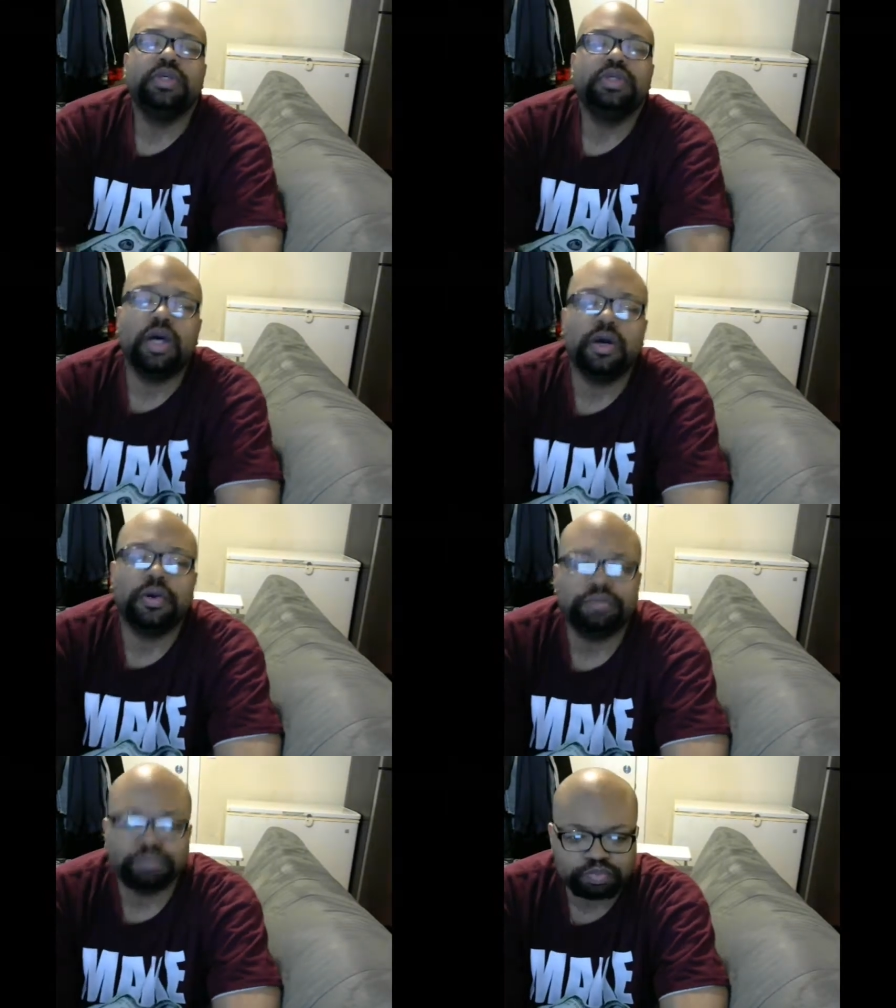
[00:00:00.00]

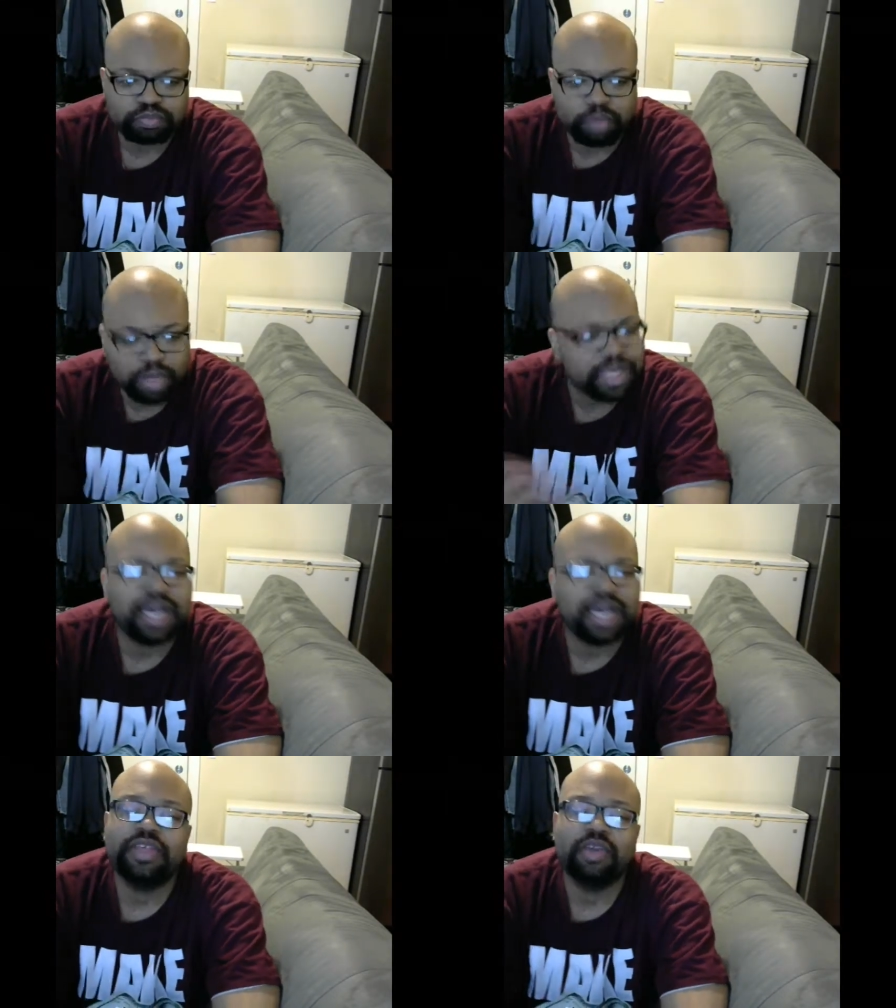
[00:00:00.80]
So, but
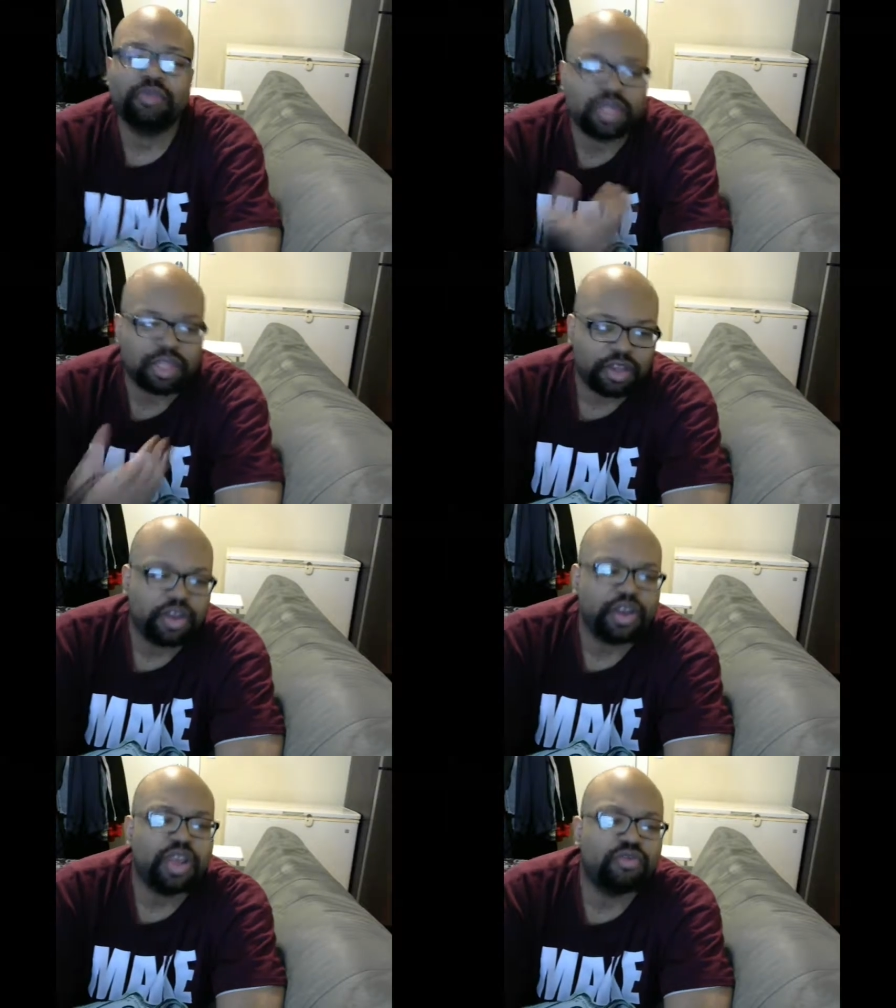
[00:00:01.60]
yeah, I think we, the
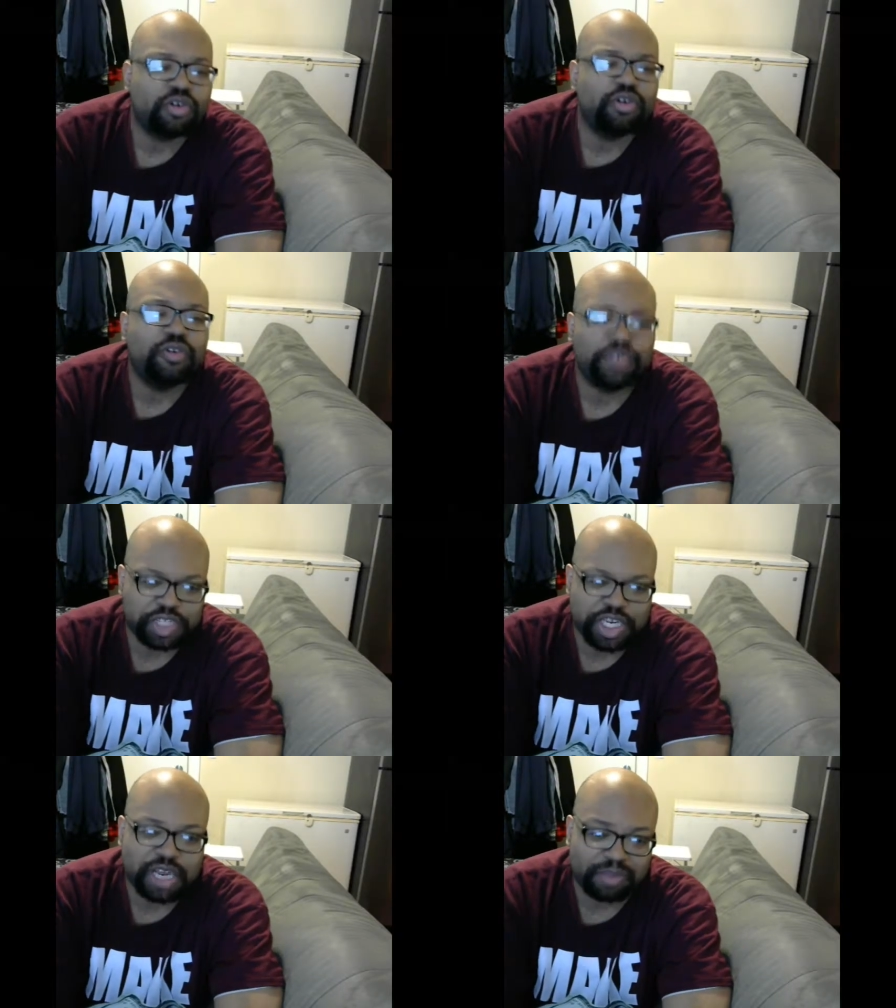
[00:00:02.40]
day-to-day rule for
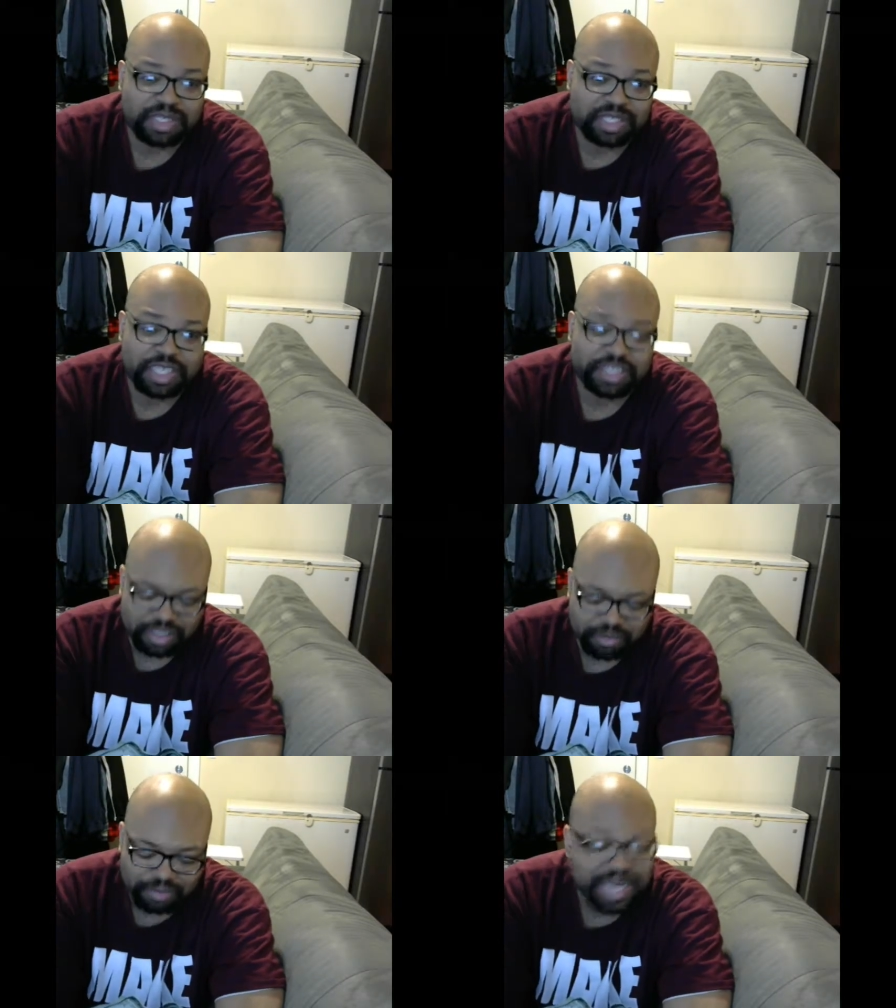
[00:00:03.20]
champions needs
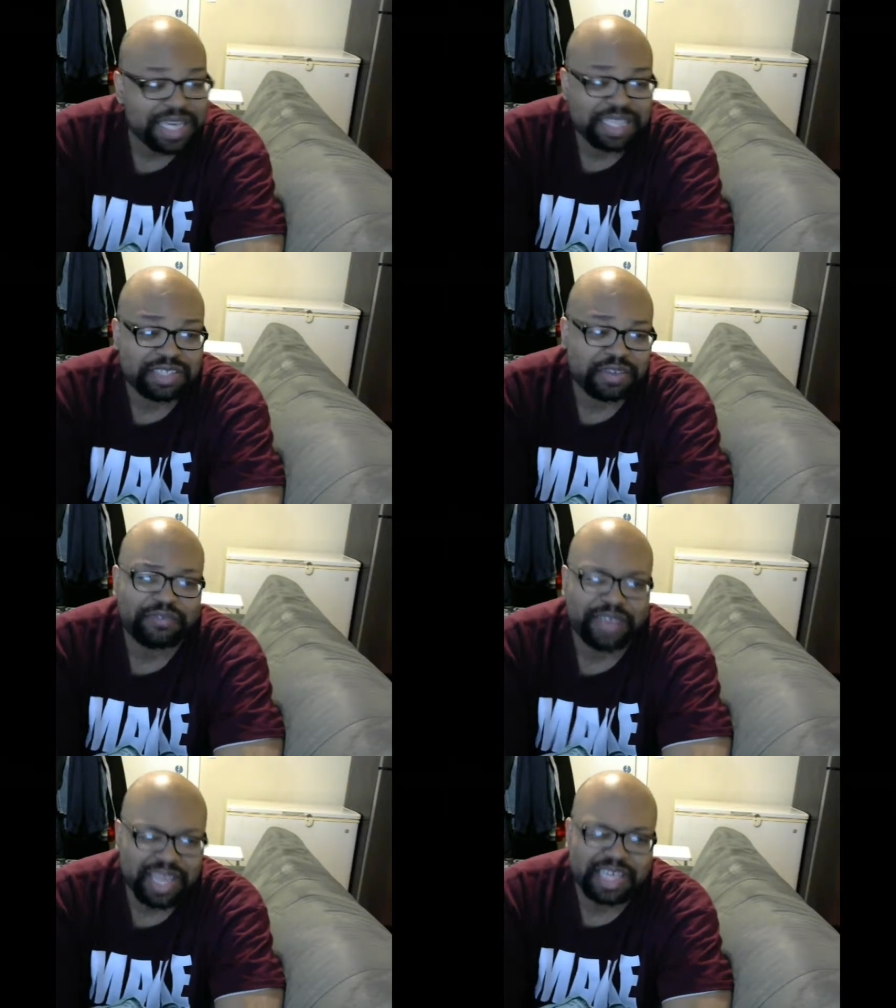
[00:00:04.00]
to come back into
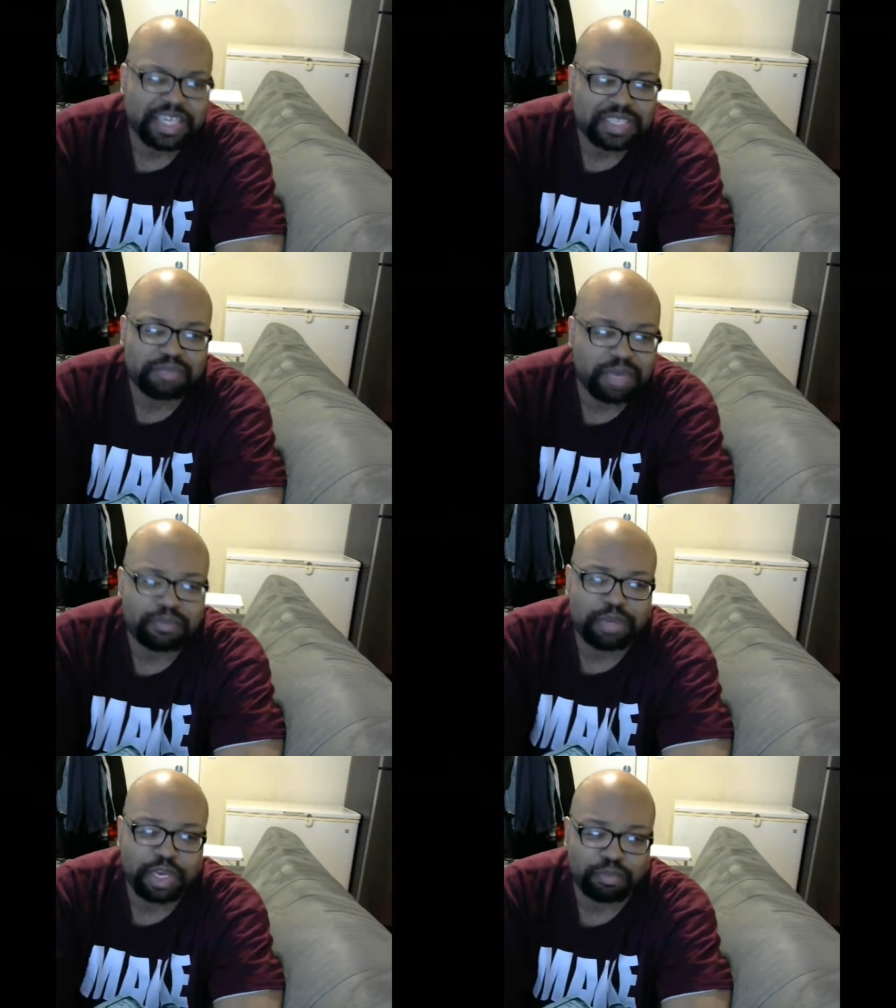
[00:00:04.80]
effect. It needs to be
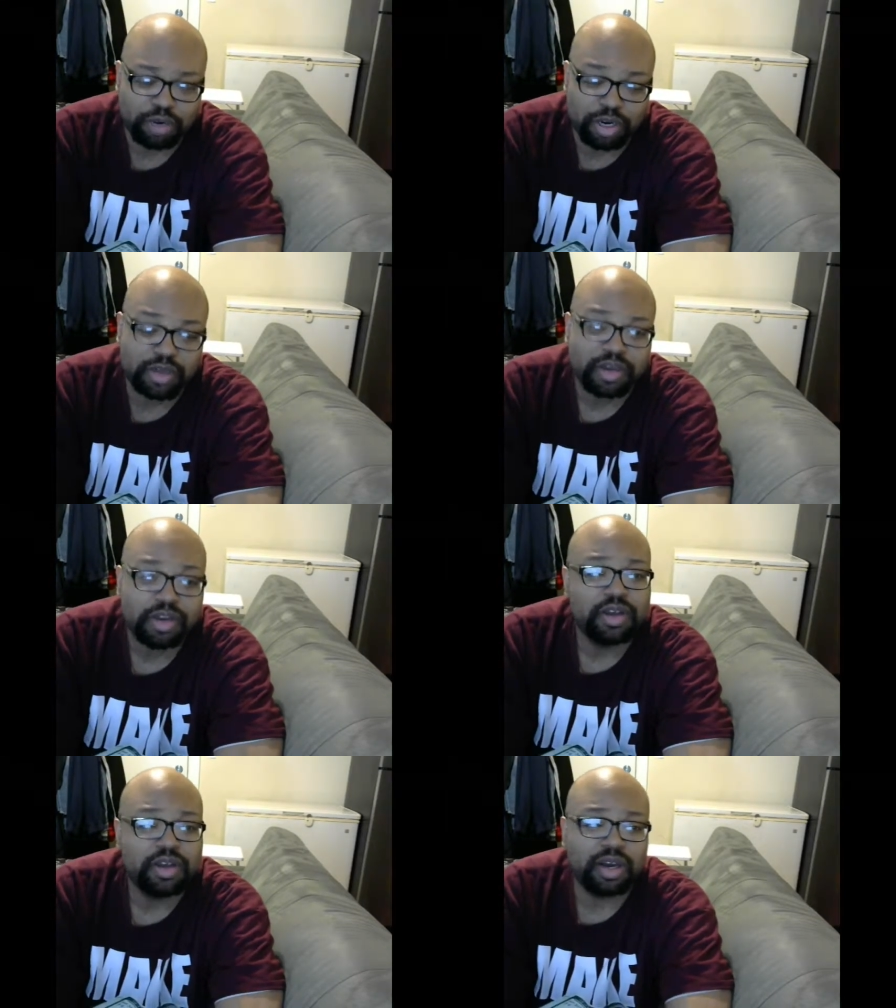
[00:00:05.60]
a bigger part
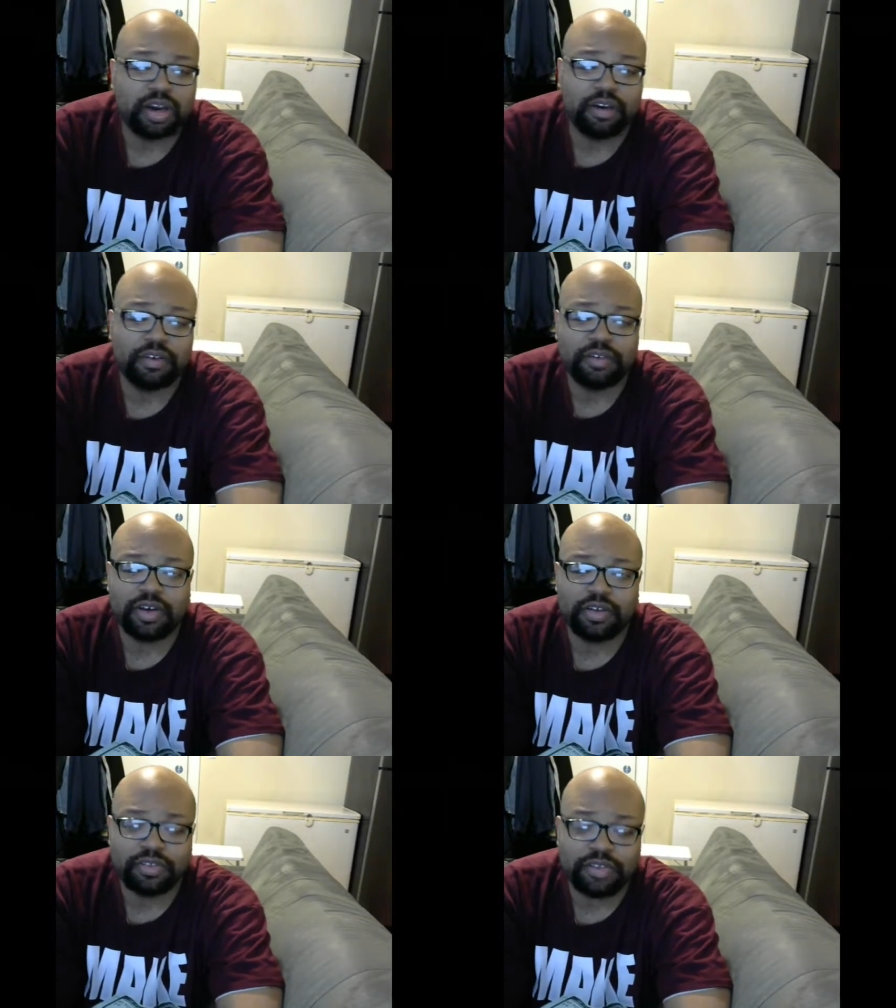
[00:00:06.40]
of,
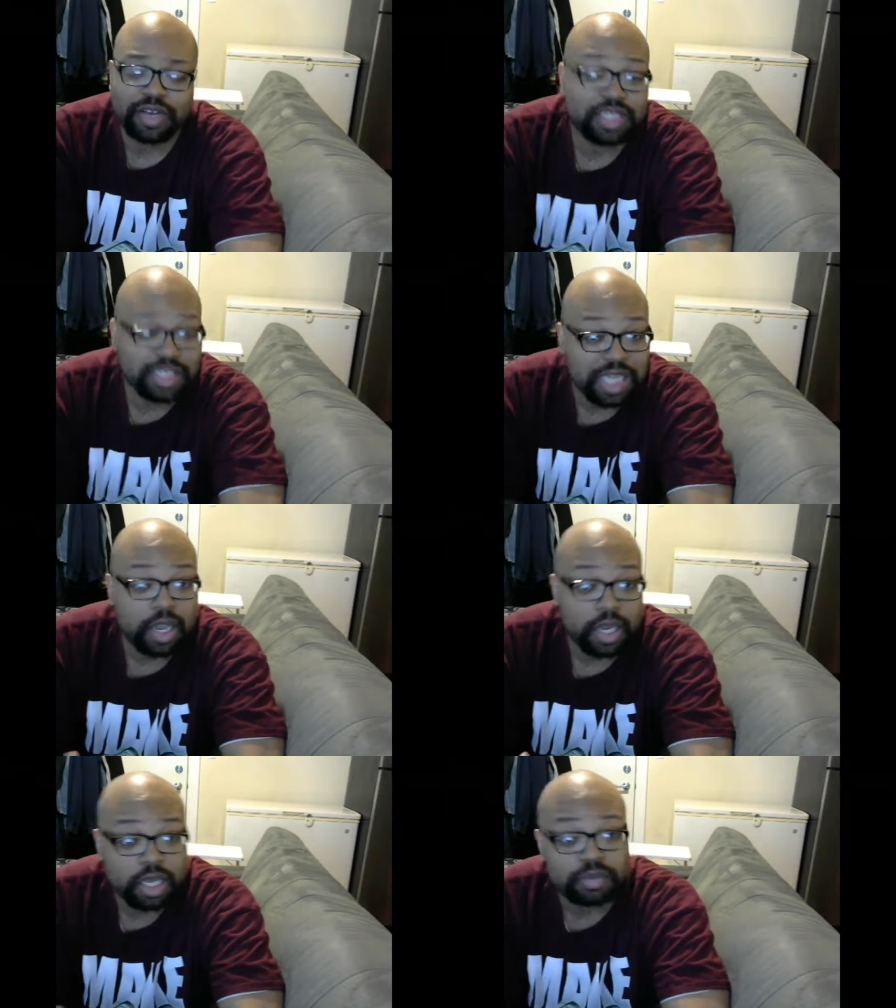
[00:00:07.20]
of the wrestling, because
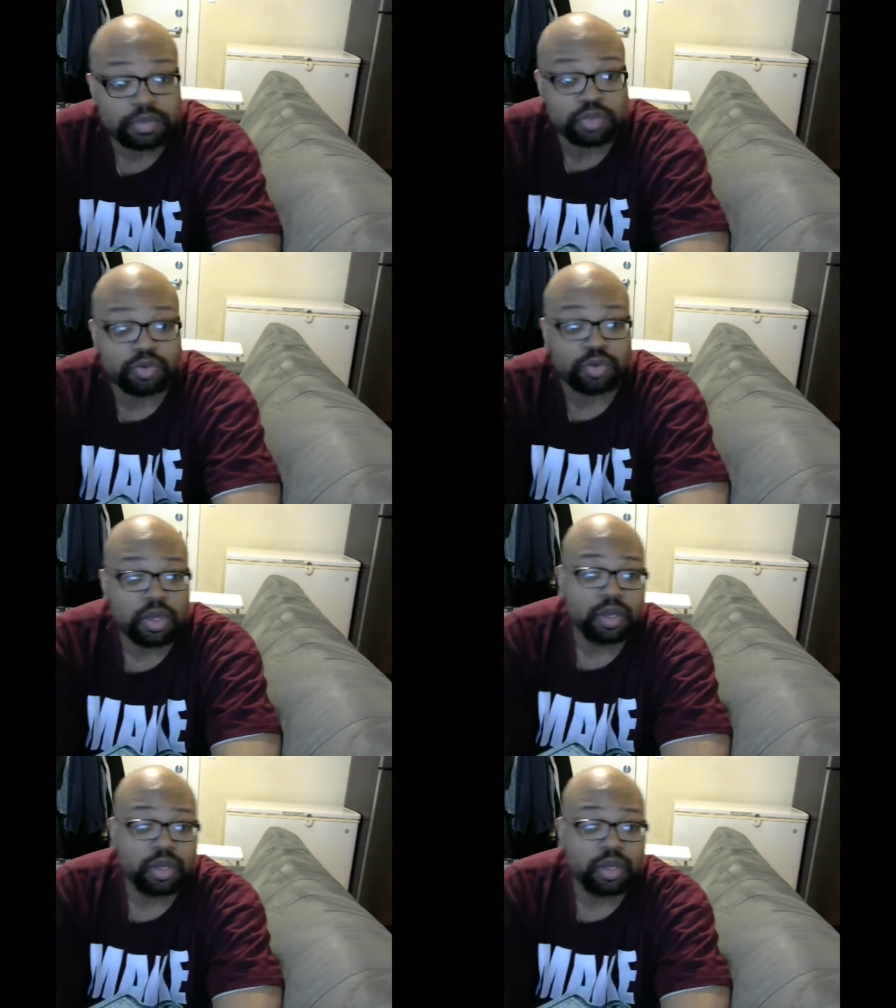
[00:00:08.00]
that can help too.